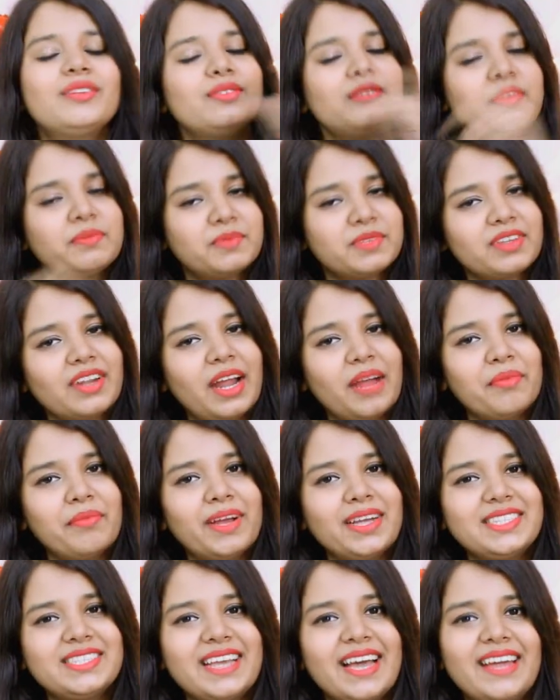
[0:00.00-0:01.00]
to subscribe
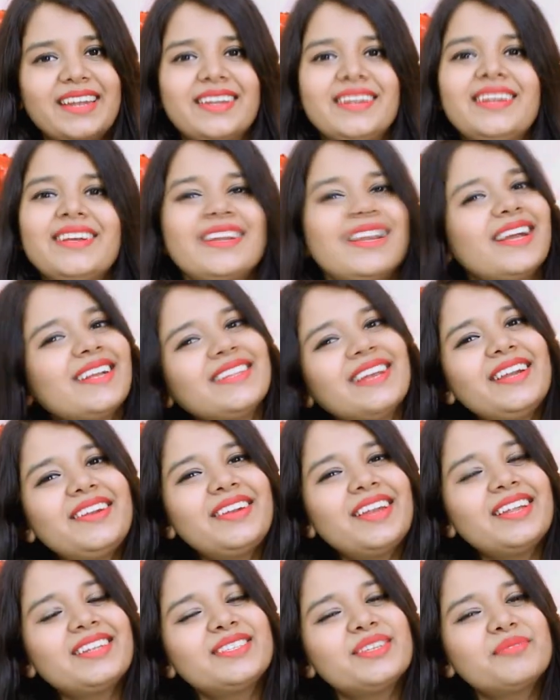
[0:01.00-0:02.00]
my channel. Click that
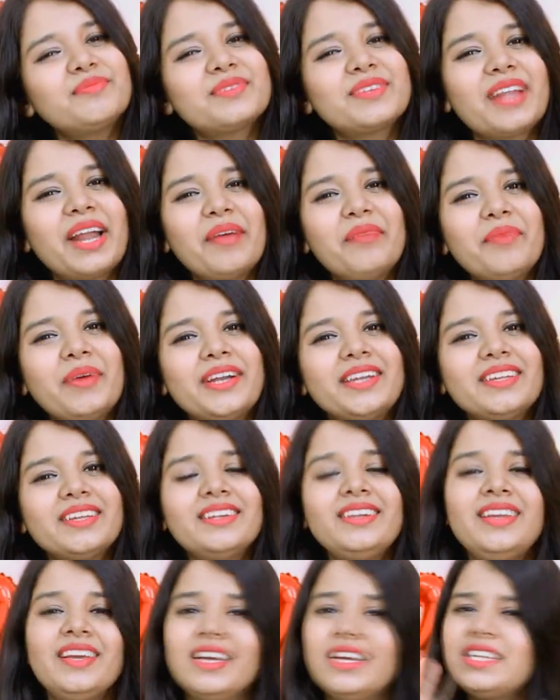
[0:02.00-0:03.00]
red subscribe button.